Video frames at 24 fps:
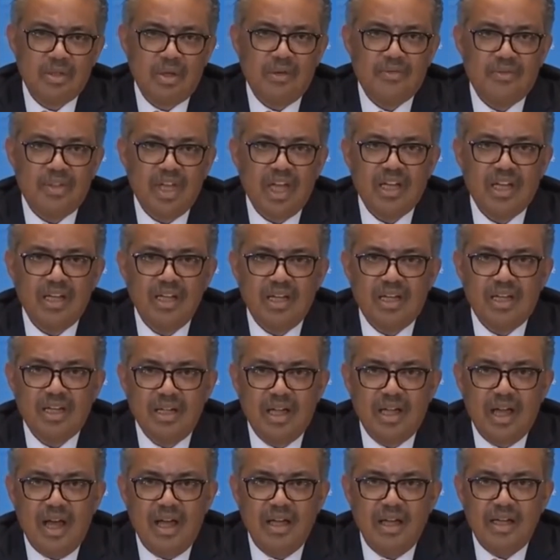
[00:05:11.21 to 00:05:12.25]
of technical
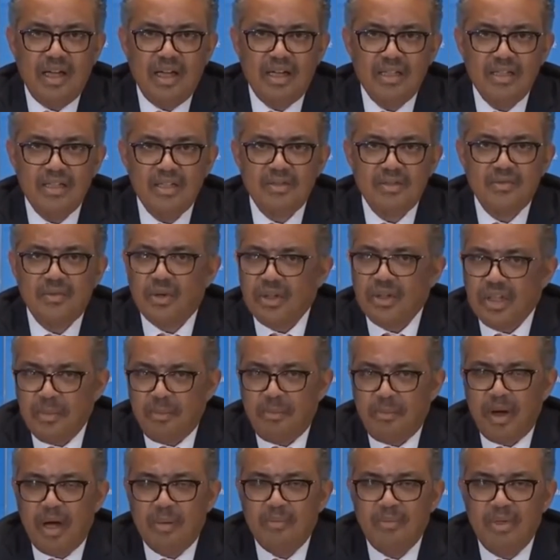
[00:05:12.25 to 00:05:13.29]
guidance for the
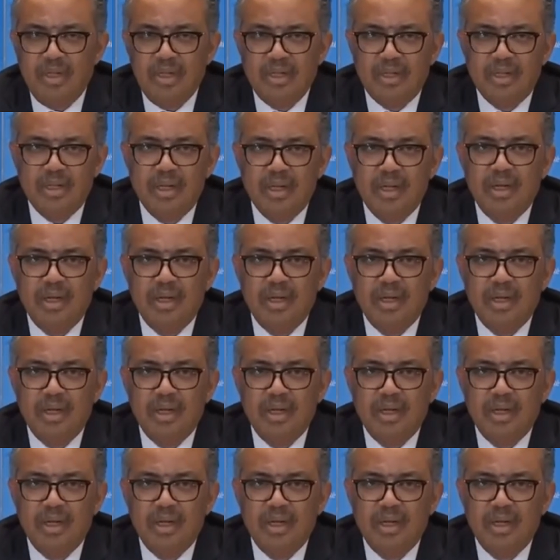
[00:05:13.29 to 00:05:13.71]
public,